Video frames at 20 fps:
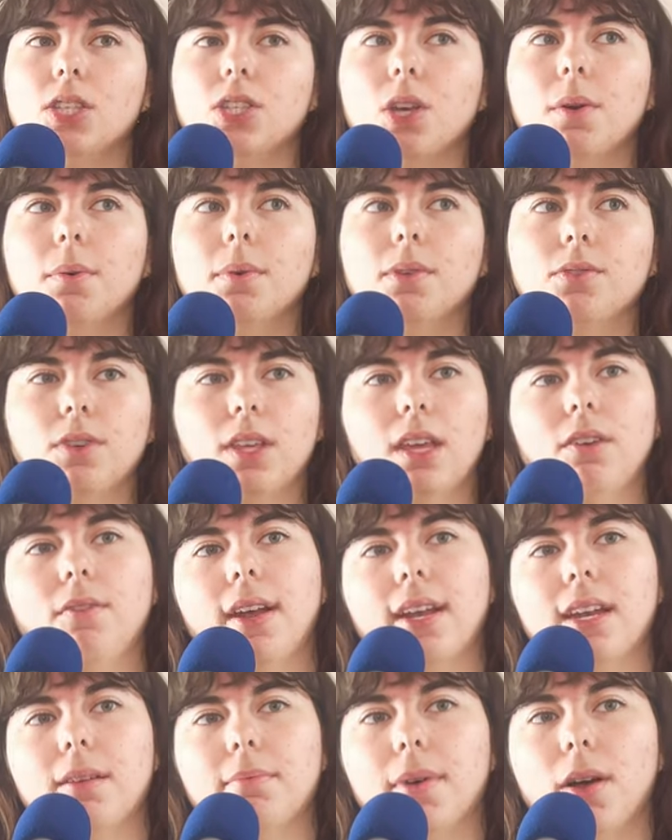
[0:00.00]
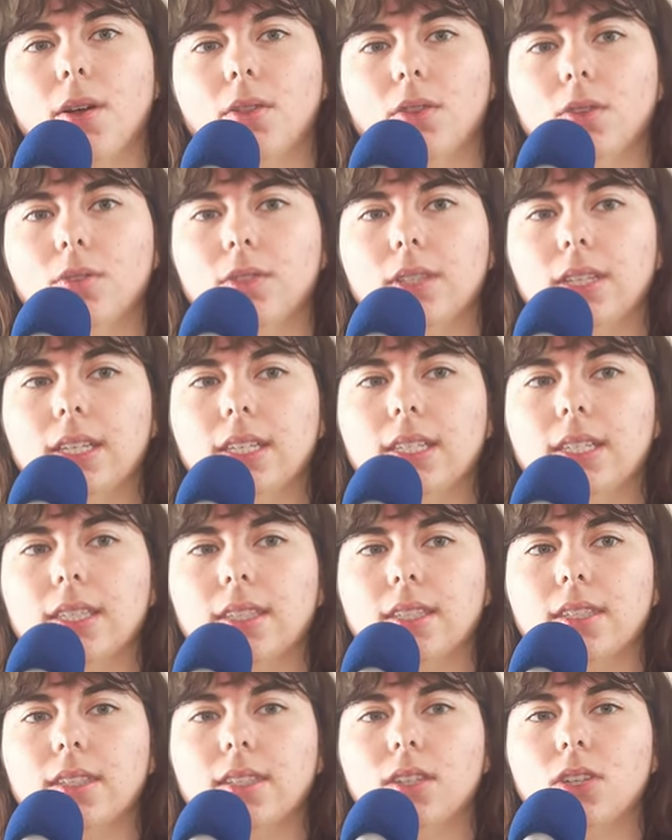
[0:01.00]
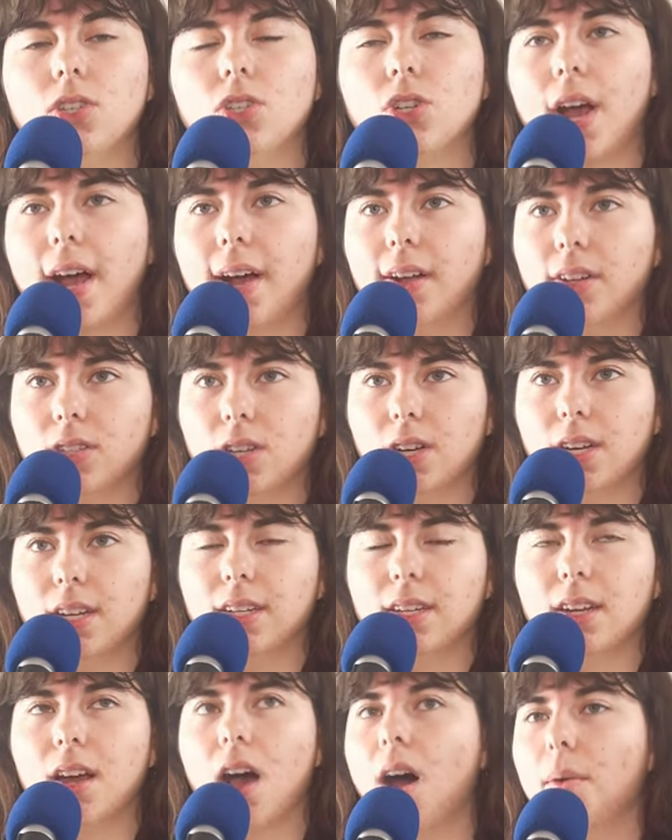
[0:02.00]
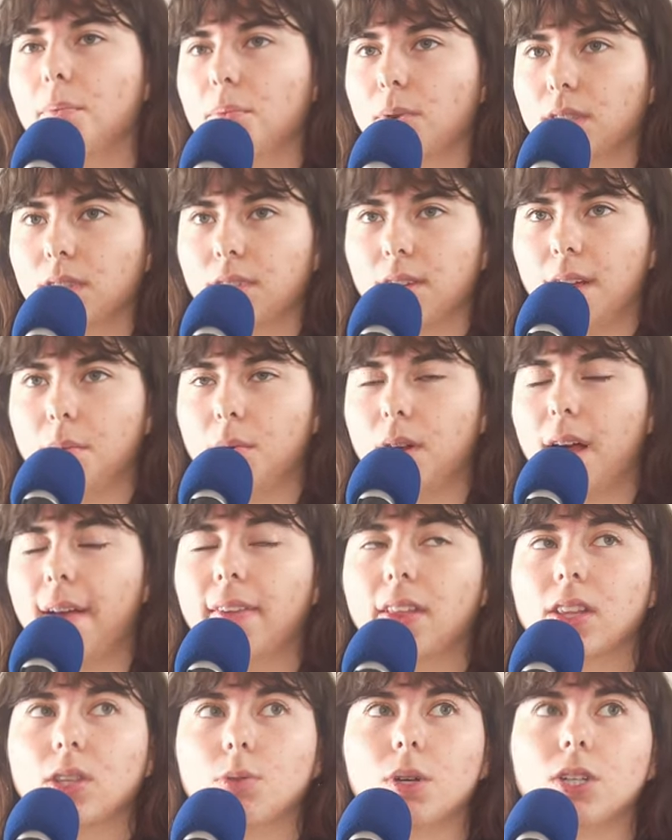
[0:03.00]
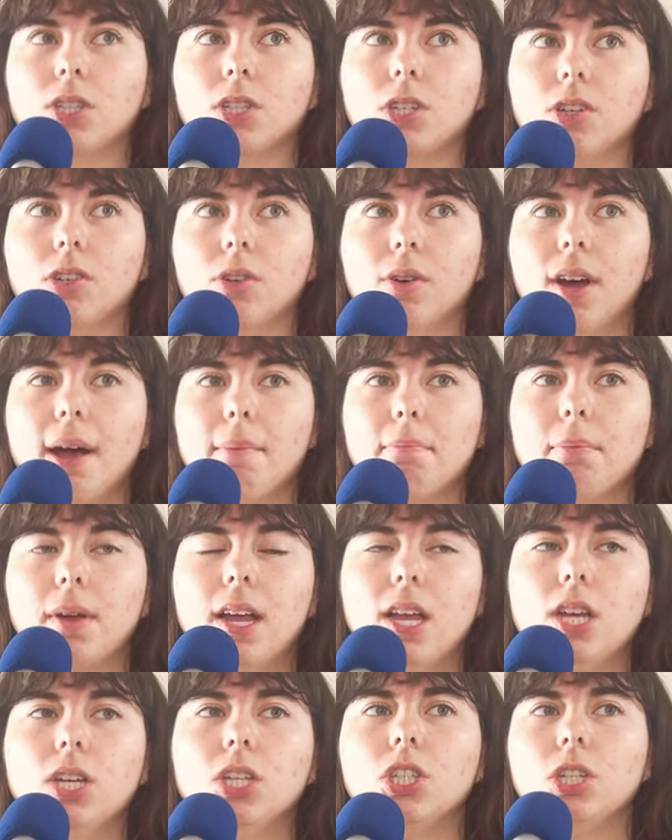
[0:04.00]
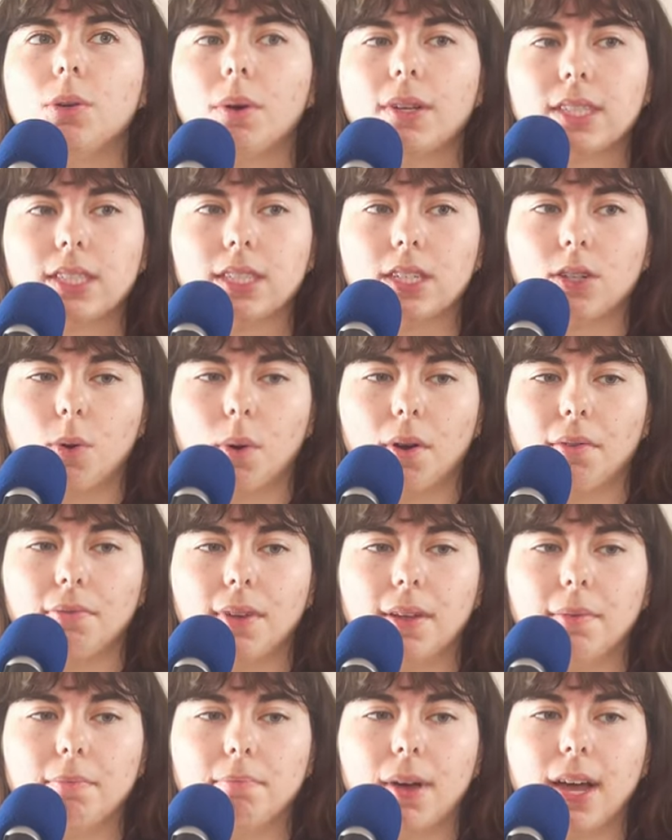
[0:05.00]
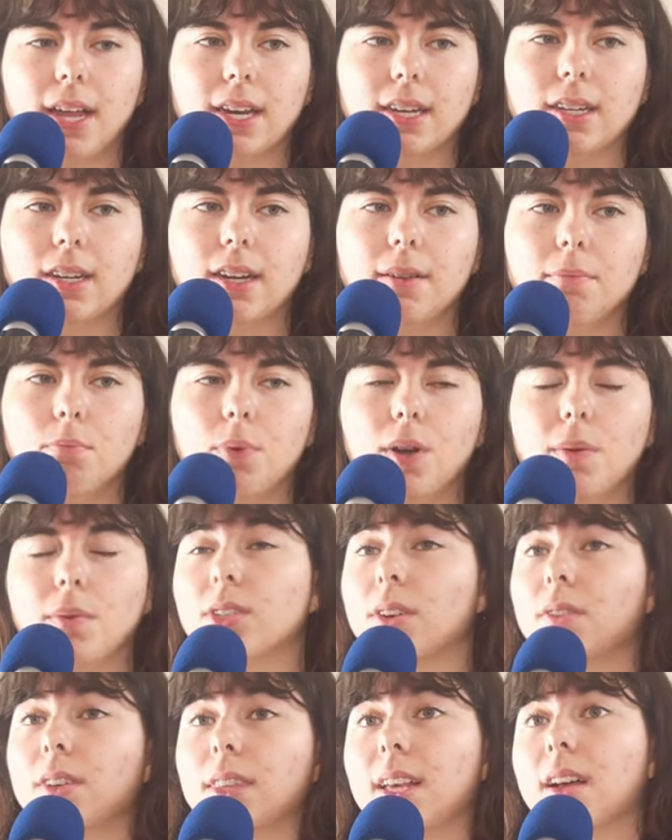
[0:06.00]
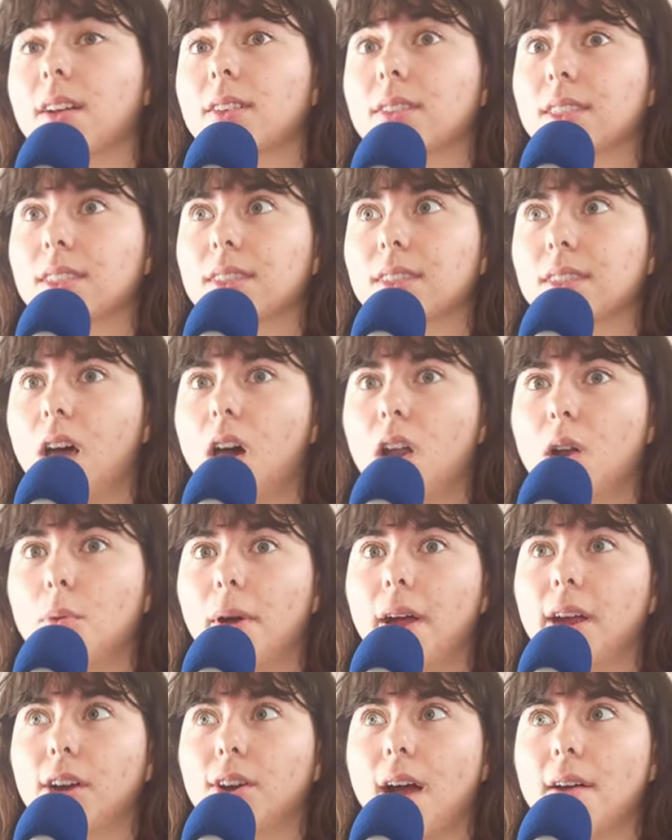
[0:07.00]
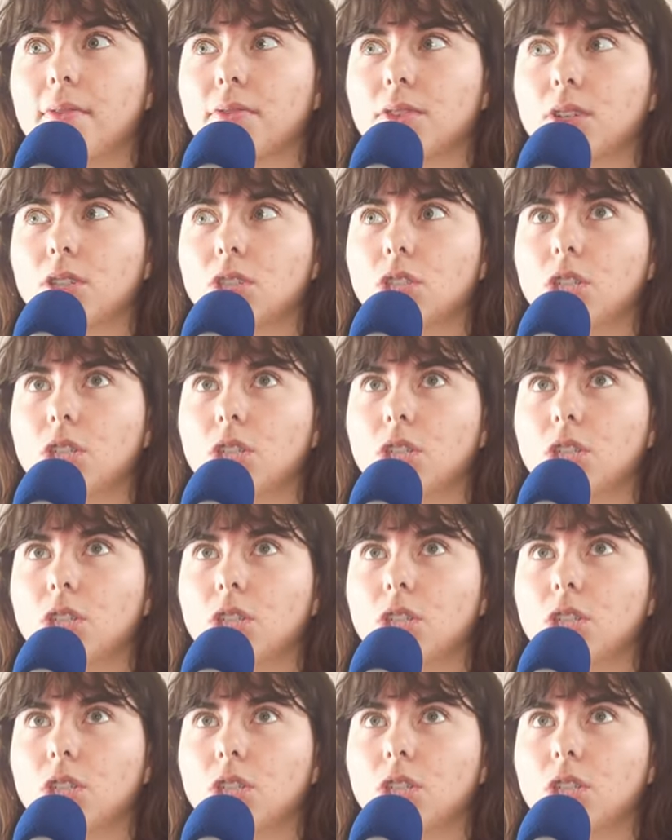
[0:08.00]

So it was really written about Lucy's childhood on Prince Edward Island, where she grew up. She wasn't an orphan, but pretty much everything else is autobiographical.